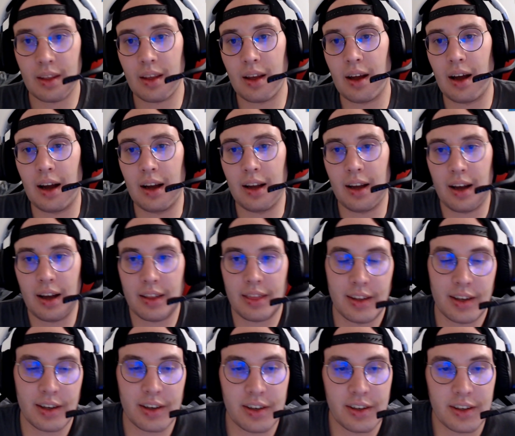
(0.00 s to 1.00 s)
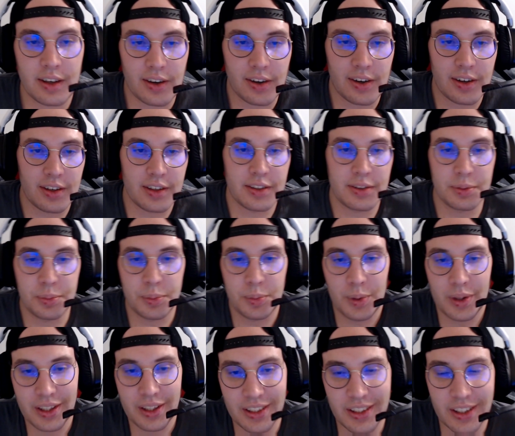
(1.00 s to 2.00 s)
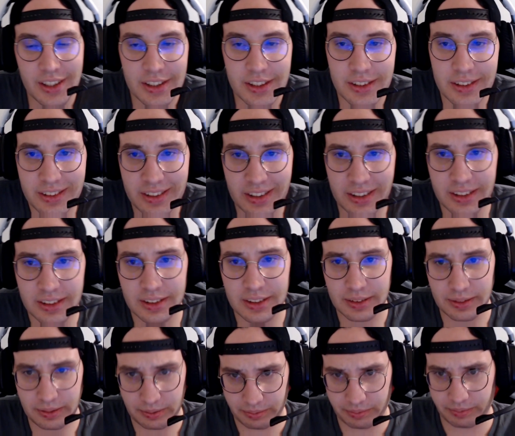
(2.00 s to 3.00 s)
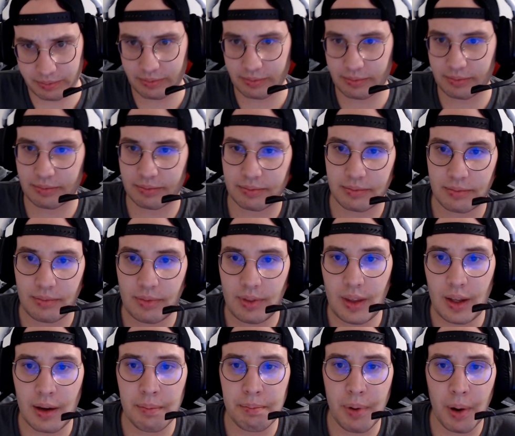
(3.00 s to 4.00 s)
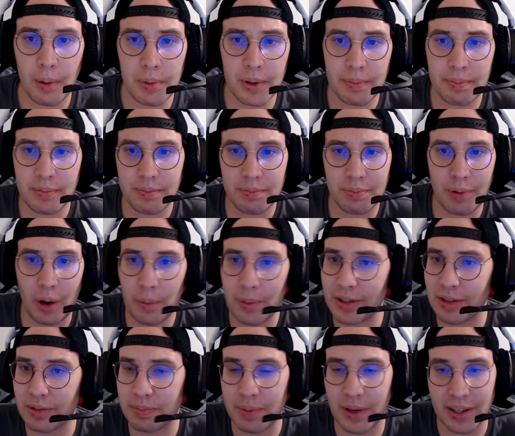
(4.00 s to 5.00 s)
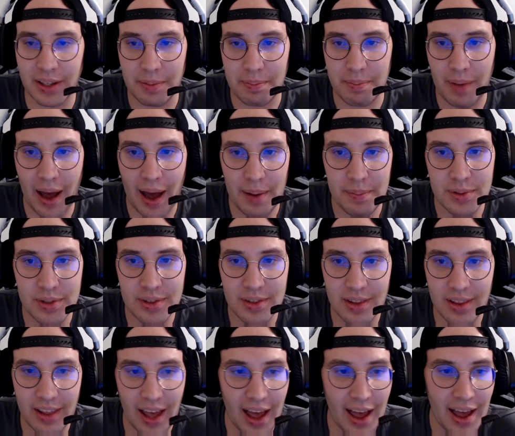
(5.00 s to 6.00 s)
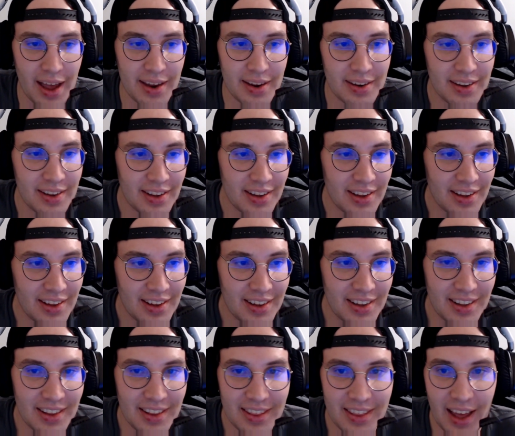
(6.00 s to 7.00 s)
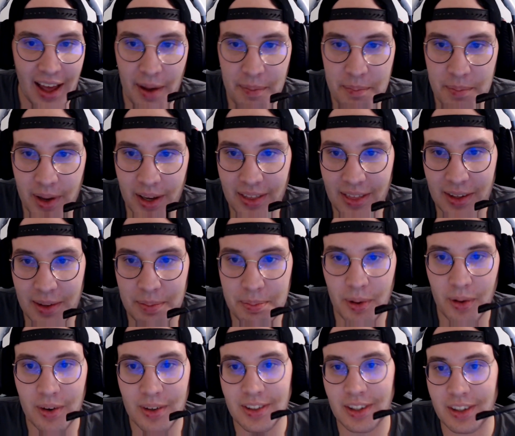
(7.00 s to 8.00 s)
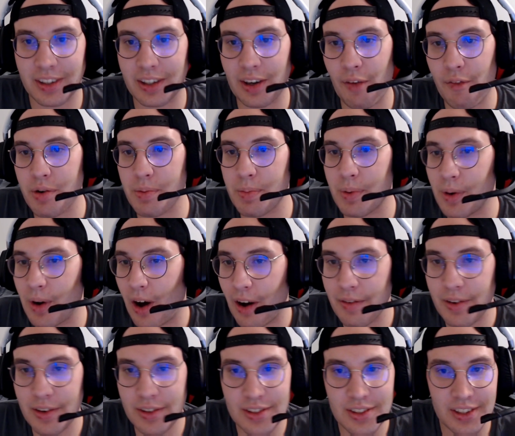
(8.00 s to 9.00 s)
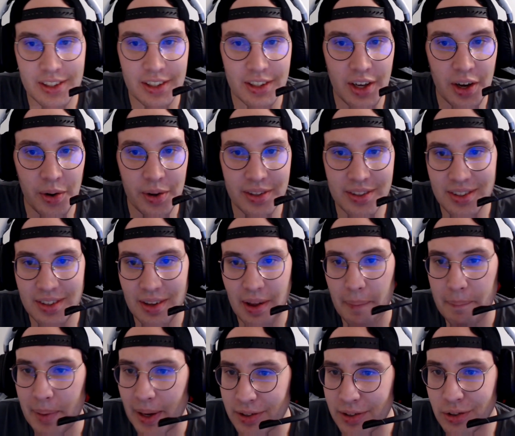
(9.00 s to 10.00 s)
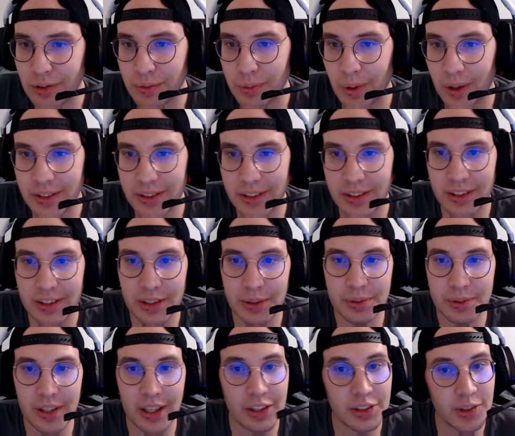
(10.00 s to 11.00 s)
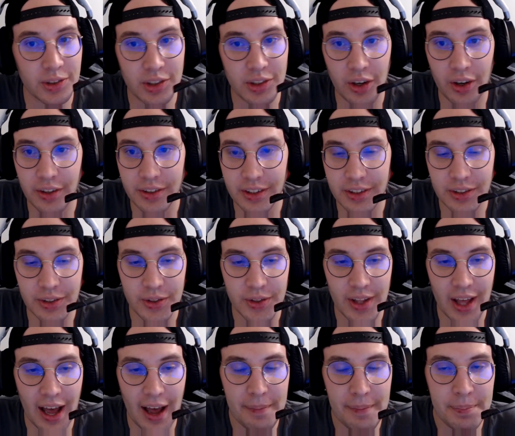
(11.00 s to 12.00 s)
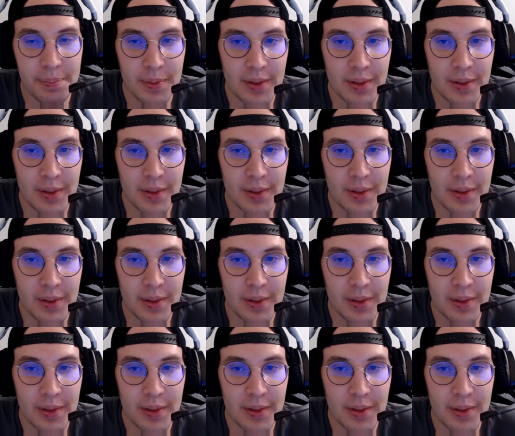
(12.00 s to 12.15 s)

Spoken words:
I think our win conditions is probably just picking maps that make the opponents uncomfortable. Obviously, it's best of ones in the group stage, so it's hard to do that.